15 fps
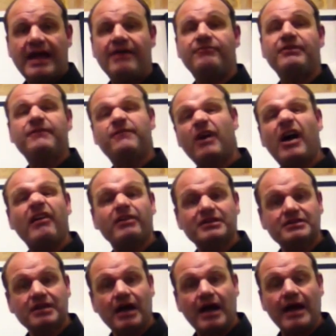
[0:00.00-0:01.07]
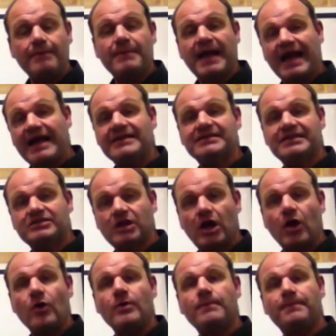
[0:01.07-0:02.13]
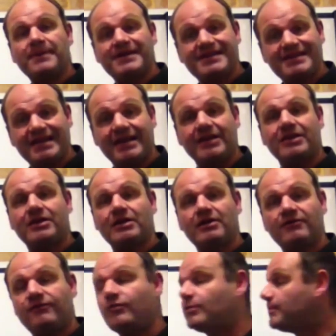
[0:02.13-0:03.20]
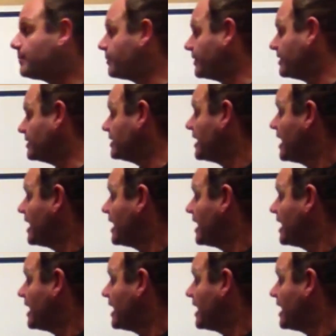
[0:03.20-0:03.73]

type has its own particular footprint.